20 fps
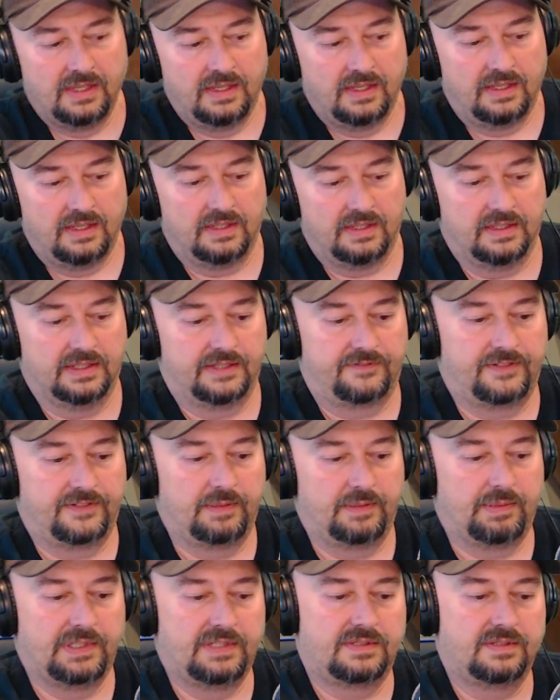Uh,
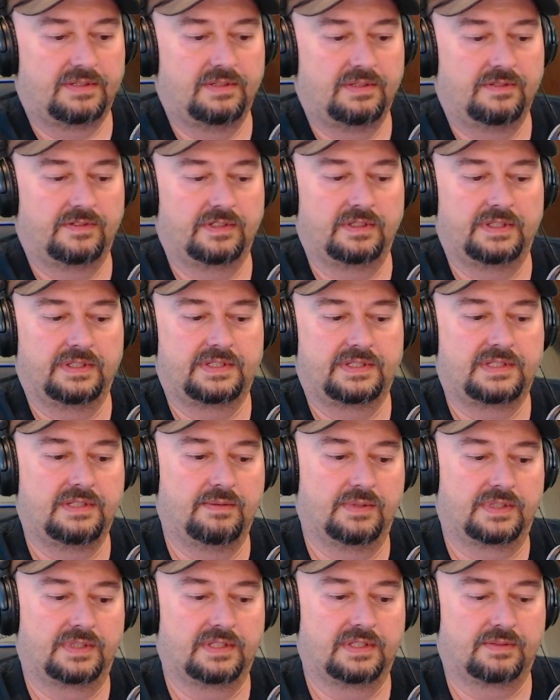flipping this over, let's see
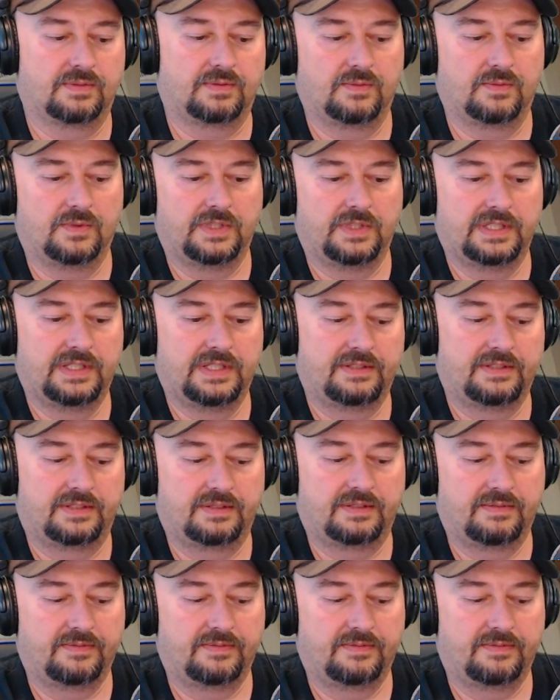what this one was.